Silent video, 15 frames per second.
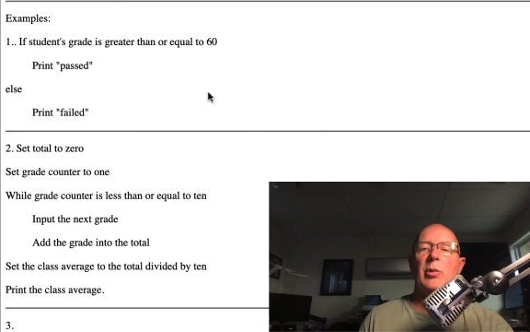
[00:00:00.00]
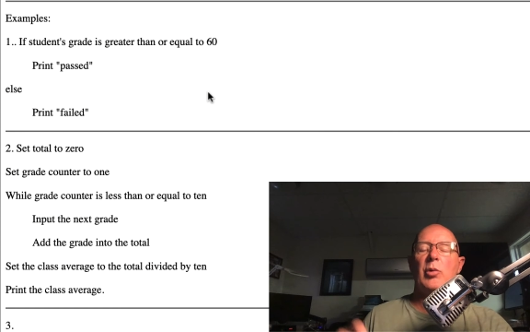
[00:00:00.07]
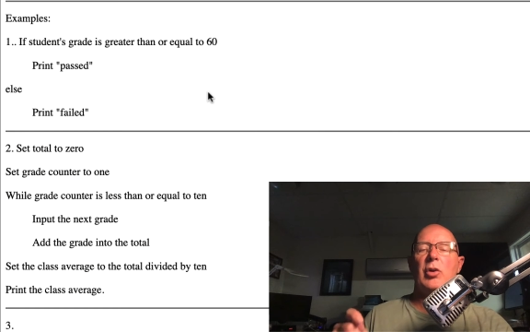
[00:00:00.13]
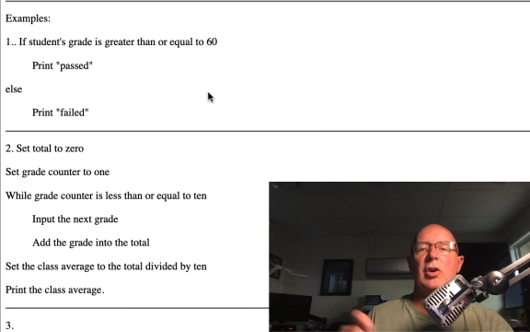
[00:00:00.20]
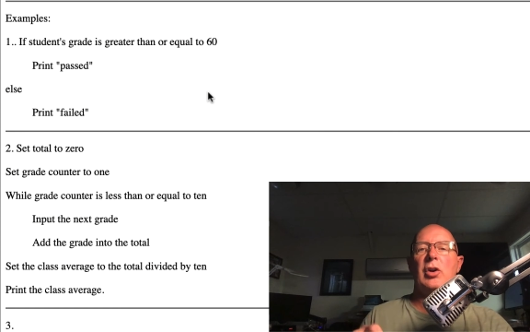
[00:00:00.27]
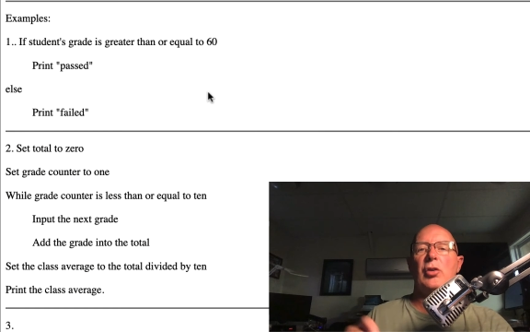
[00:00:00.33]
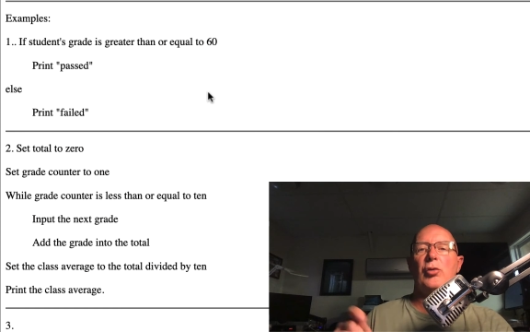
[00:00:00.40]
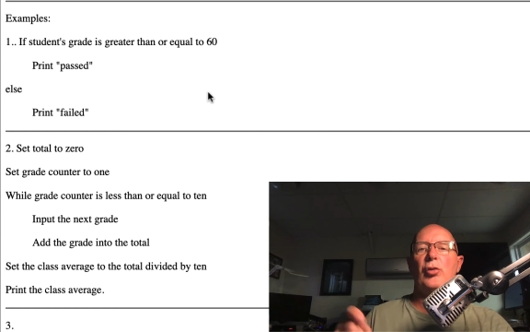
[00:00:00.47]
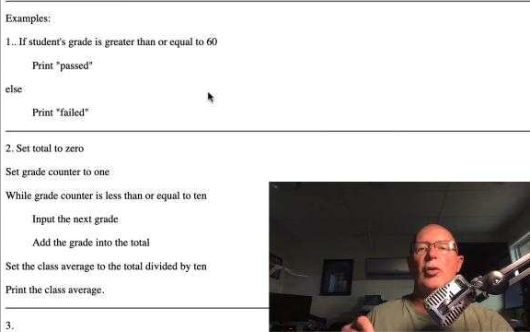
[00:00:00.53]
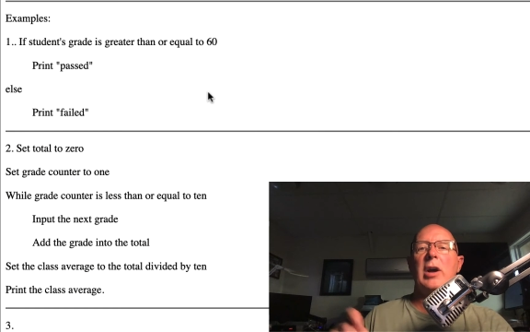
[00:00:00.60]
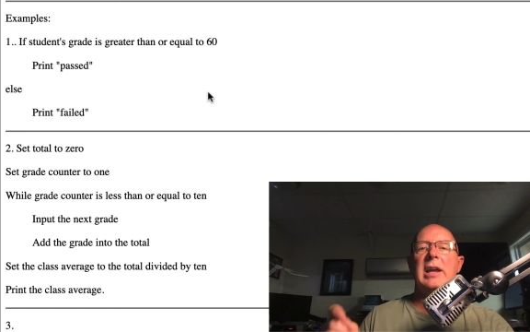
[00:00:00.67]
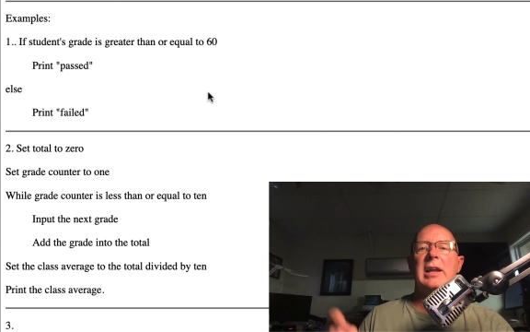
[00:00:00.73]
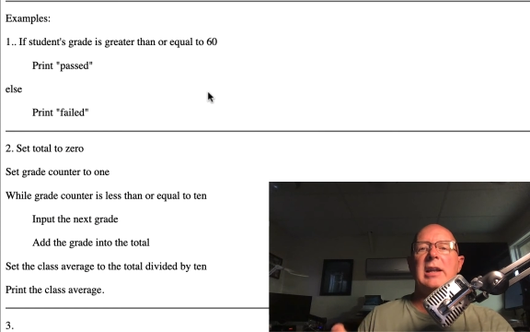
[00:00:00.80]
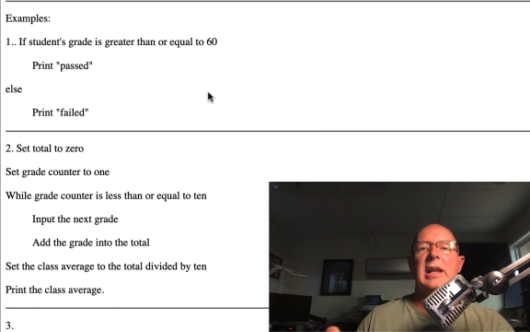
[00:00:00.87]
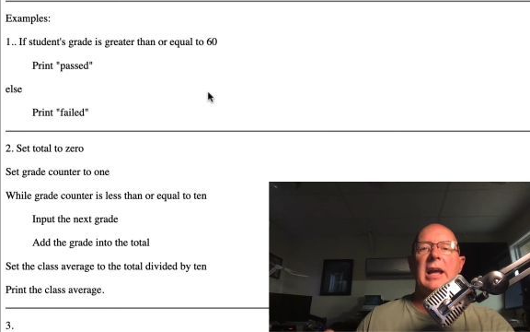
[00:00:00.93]
going to
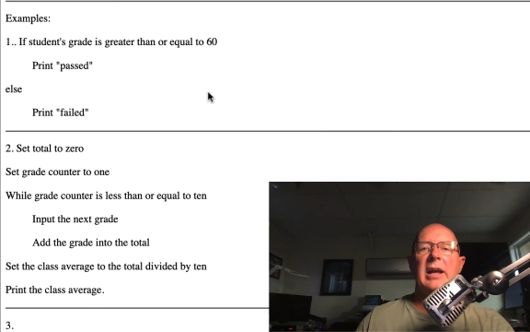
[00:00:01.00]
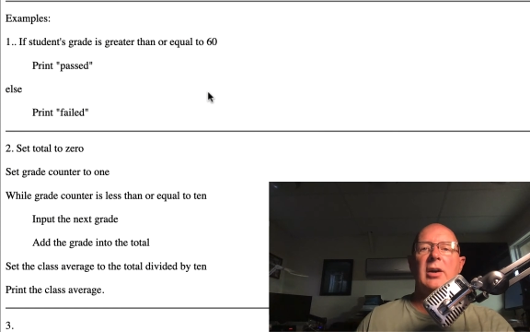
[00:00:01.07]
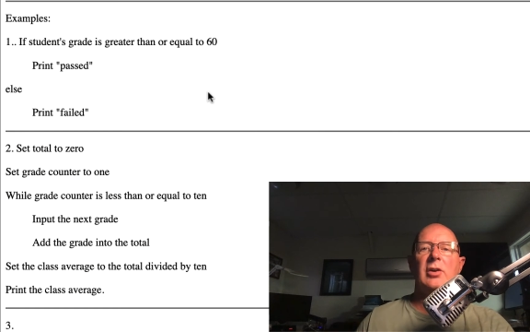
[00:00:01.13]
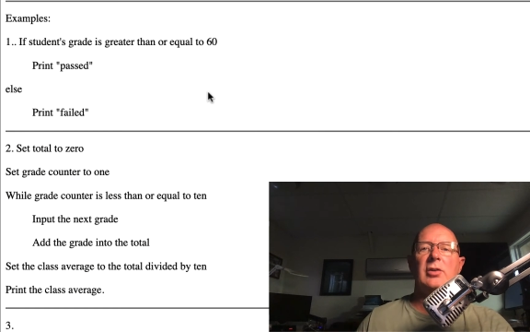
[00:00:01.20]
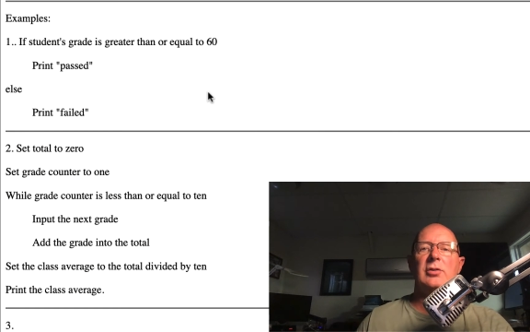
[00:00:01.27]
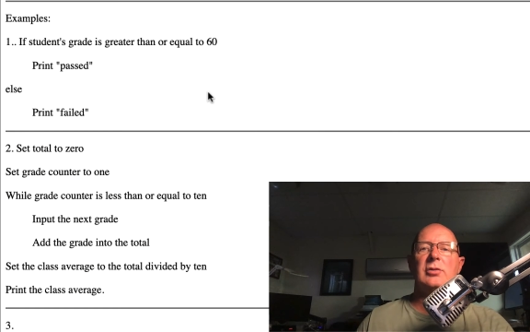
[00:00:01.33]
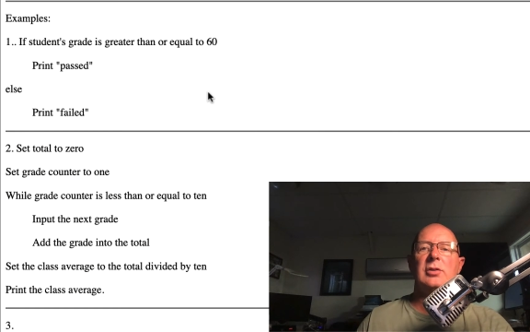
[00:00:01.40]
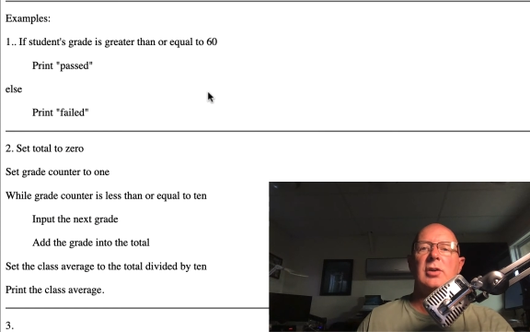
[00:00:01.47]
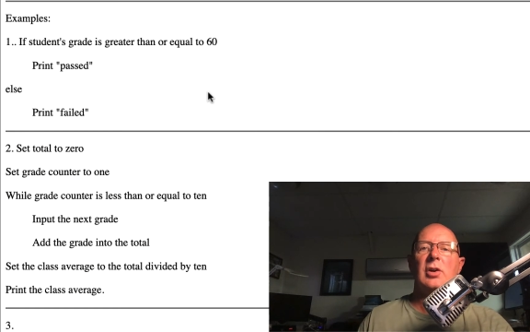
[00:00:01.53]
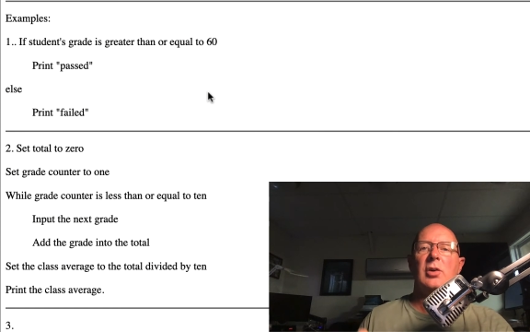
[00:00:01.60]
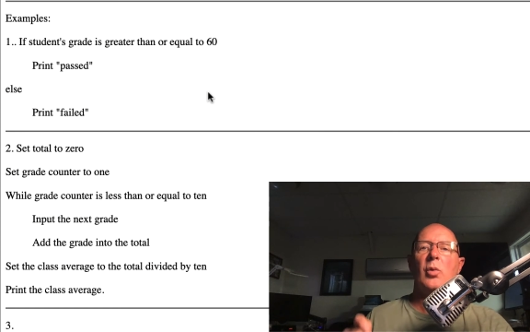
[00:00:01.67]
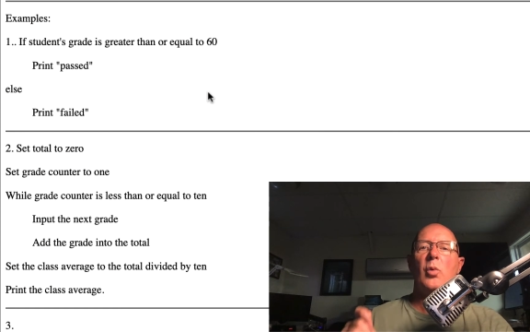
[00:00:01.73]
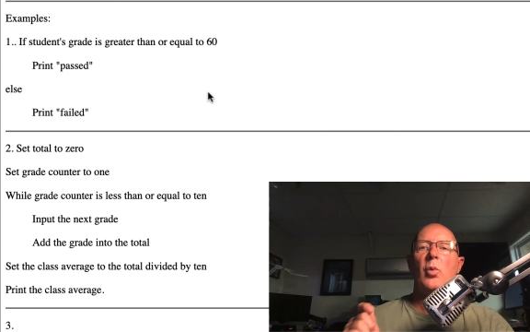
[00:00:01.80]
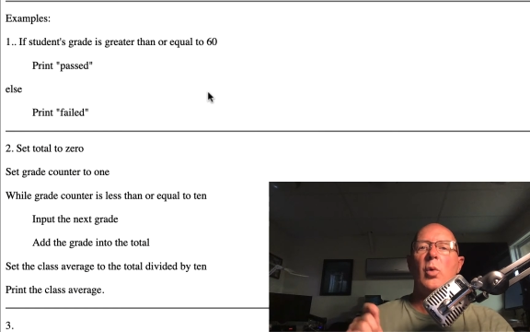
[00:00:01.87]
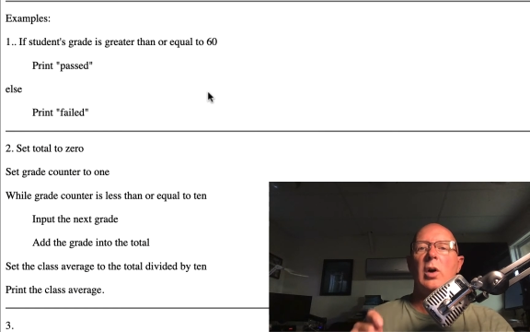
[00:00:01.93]
write down
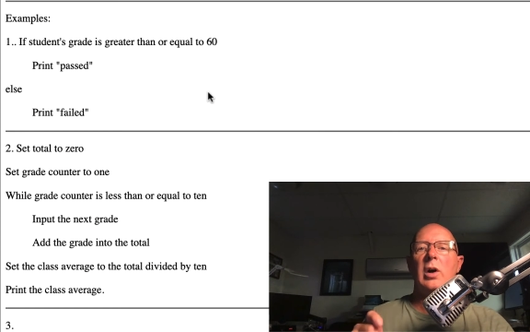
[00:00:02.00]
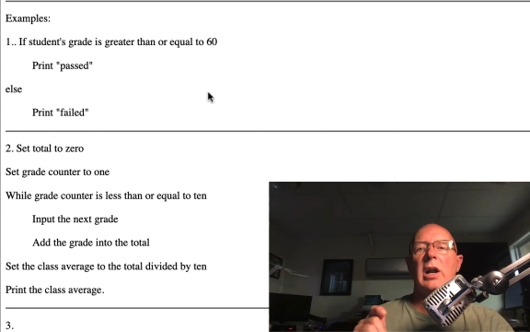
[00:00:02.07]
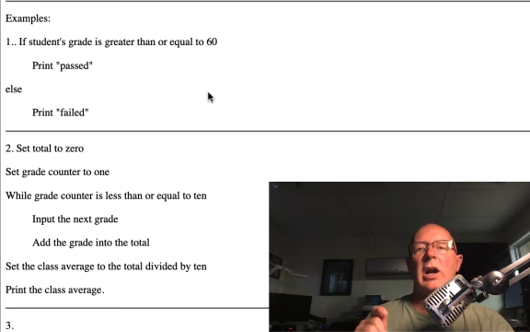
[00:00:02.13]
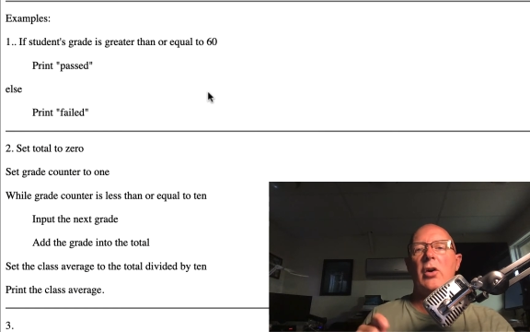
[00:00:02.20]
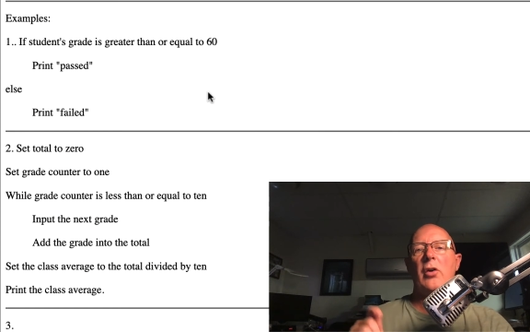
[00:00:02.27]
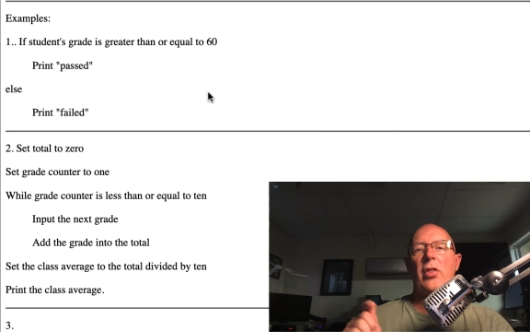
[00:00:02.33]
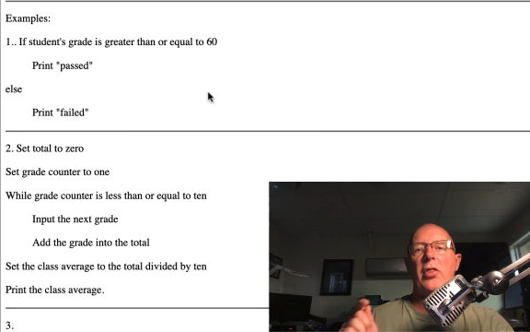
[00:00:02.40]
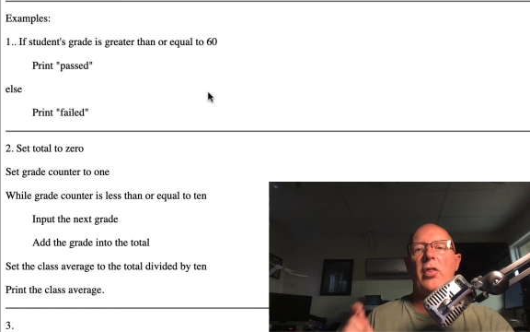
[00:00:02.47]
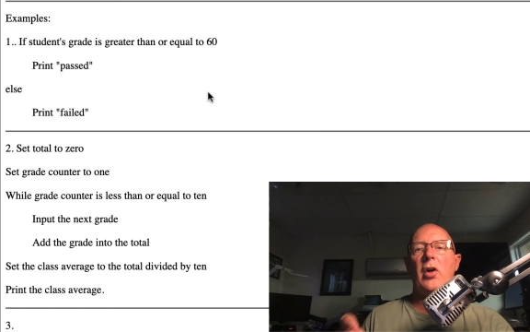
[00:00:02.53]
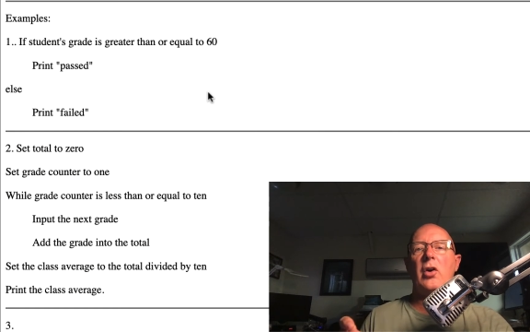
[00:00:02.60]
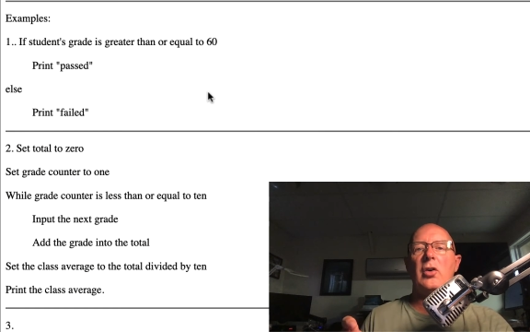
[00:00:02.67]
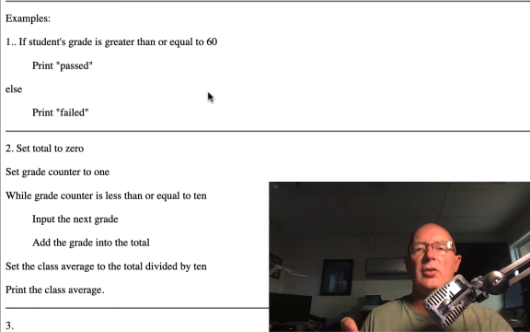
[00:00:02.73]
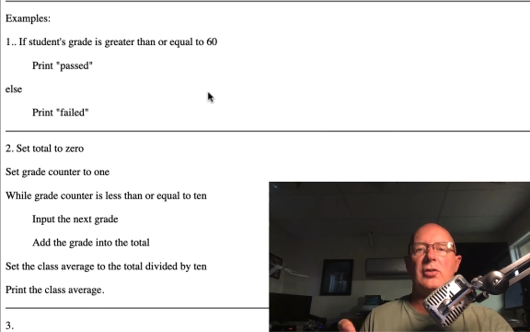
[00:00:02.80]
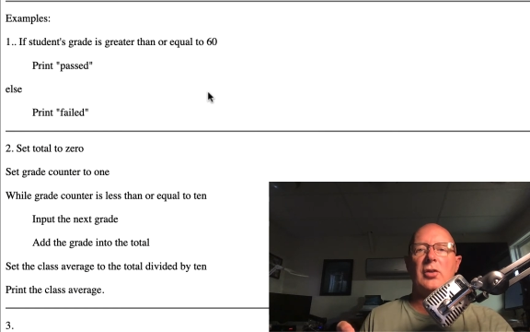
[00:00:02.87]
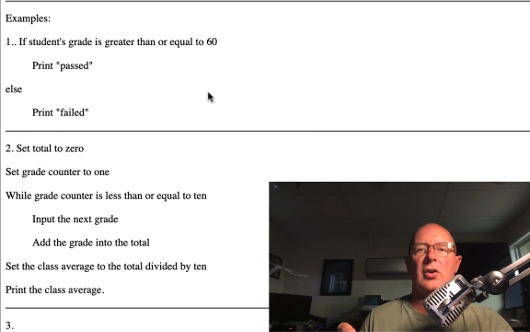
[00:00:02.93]
what our
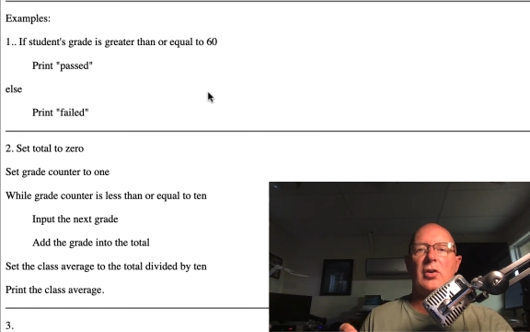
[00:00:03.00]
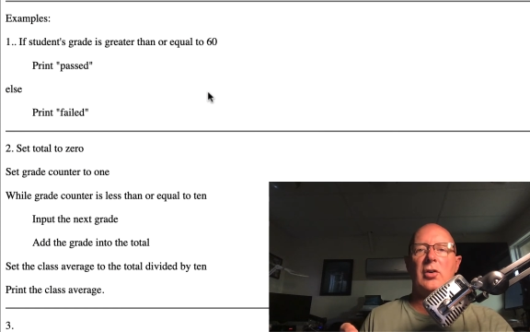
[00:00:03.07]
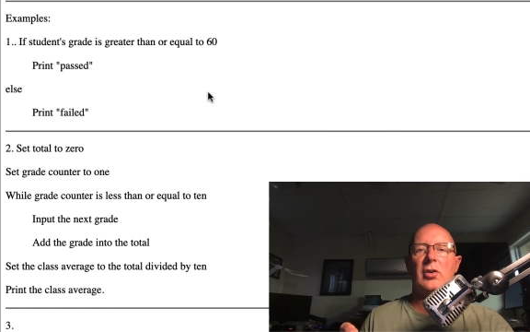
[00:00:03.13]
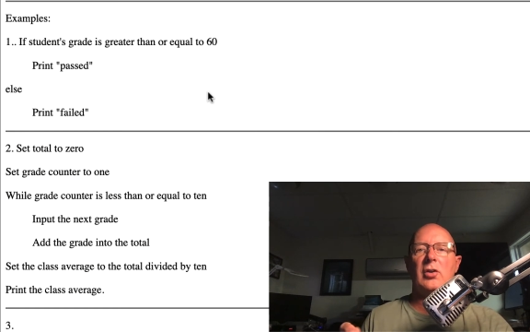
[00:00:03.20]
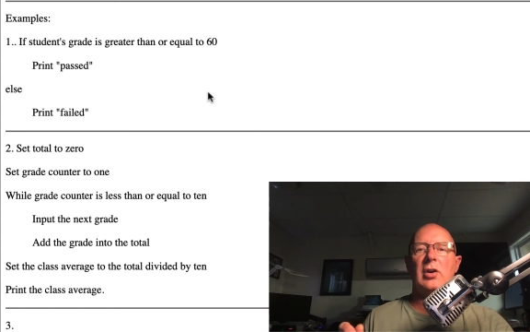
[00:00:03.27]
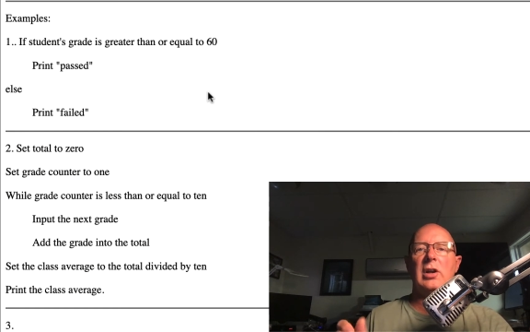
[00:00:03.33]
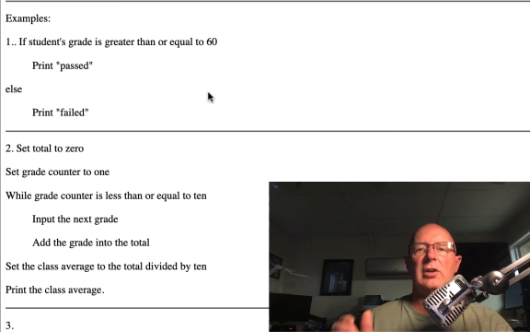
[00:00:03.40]
thoughts are